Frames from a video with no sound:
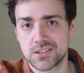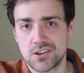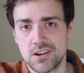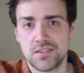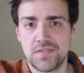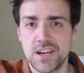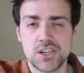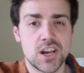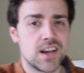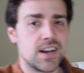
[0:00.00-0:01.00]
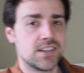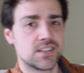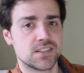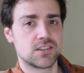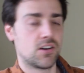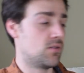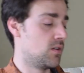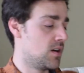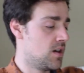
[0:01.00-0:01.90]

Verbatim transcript: start to finish, nice and slow.